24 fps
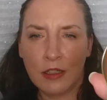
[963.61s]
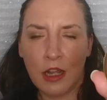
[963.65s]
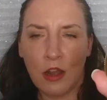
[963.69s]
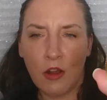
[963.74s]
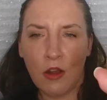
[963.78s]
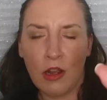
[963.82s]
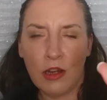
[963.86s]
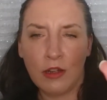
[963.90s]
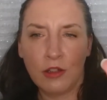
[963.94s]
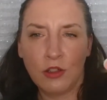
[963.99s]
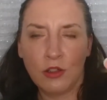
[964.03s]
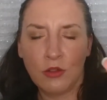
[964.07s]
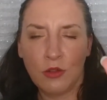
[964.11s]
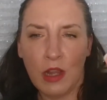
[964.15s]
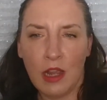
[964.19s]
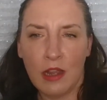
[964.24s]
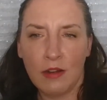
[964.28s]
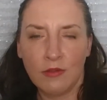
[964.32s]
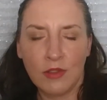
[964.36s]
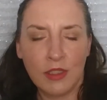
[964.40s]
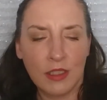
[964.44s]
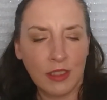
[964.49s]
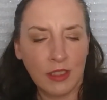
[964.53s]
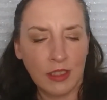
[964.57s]
Now I do
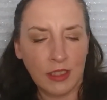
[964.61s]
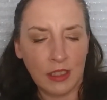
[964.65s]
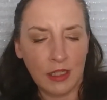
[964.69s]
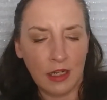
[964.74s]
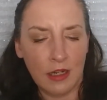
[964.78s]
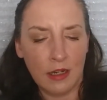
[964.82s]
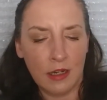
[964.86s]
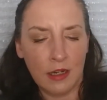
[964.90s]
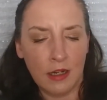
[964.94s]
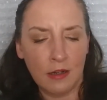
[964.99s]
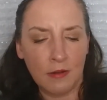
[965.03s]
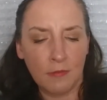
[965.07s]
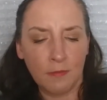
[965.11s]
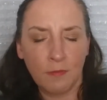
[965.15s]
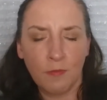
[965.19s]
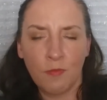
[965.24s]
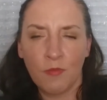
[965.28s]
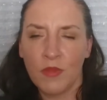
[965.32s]
have to say,